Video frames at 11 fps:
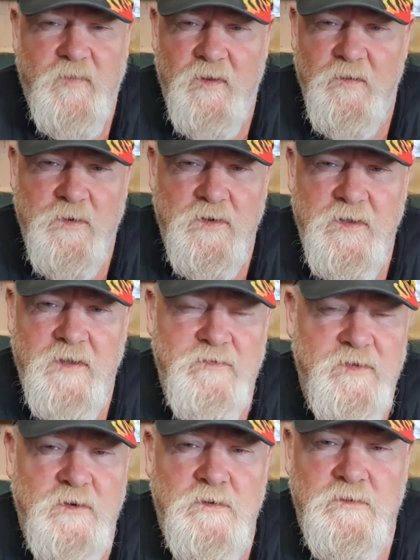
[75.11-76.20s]
we couldn't get
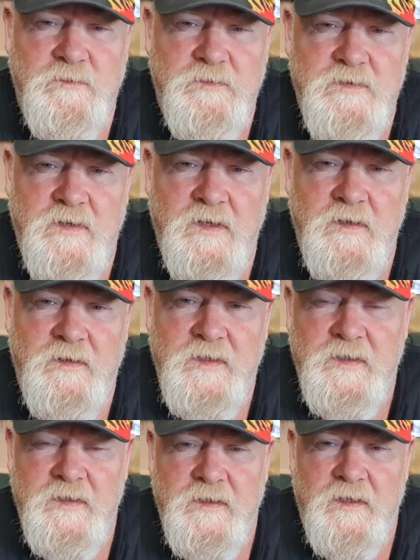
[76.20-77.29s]
fuel, so
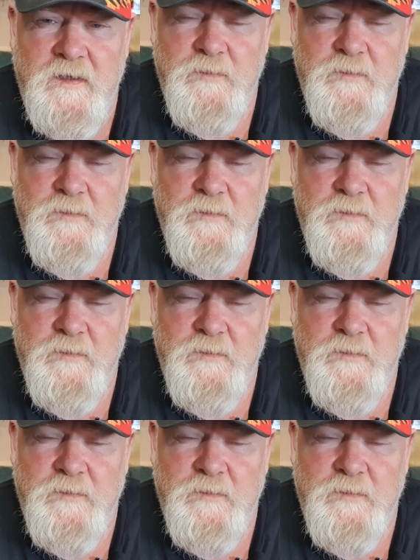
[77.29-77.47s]
they